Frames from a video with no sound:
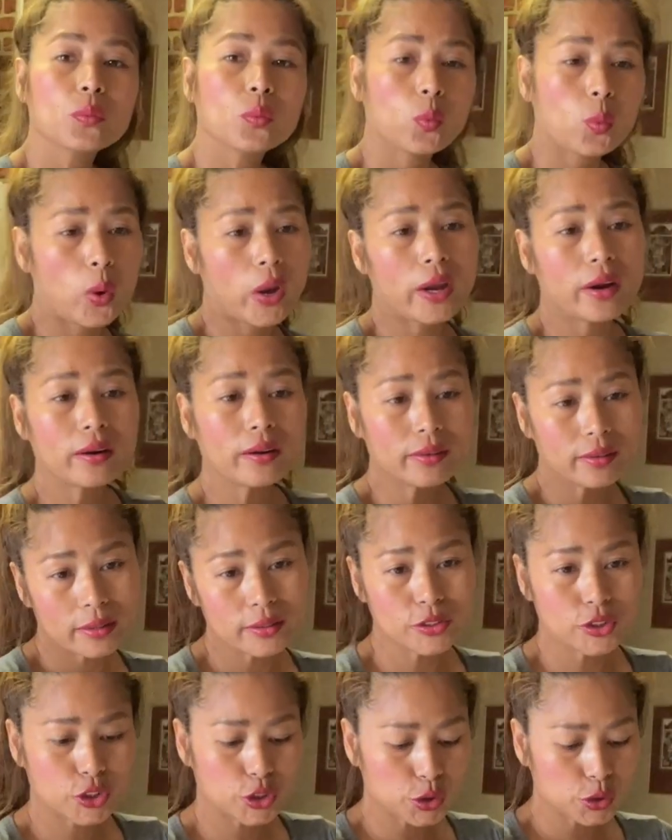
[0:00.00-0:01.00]
where
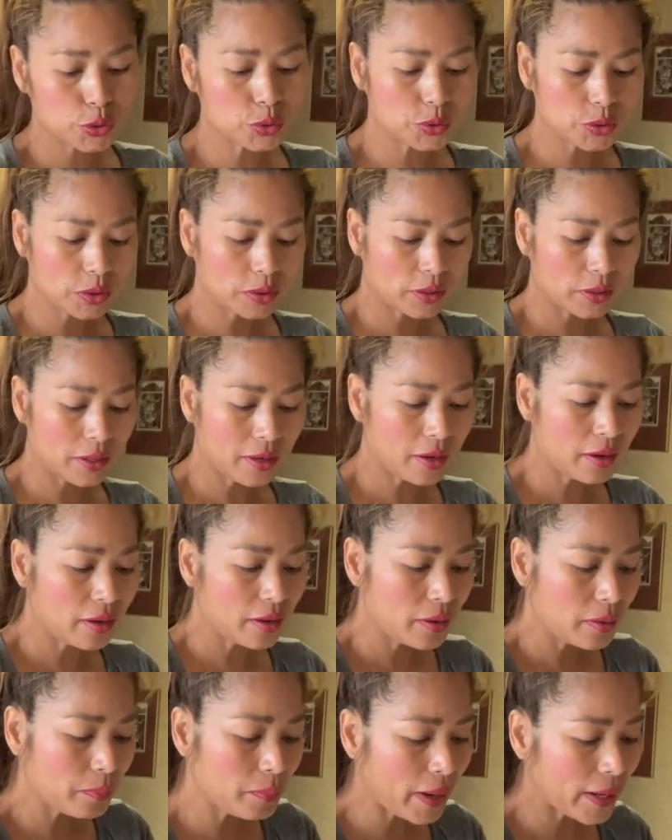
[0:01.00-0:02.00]
did you
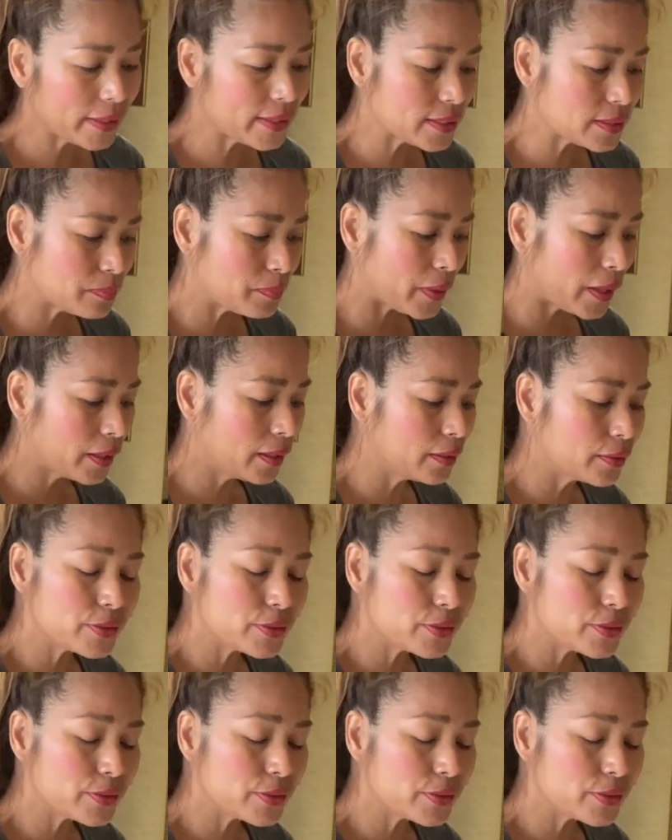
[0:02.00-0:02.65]
buy this bagel?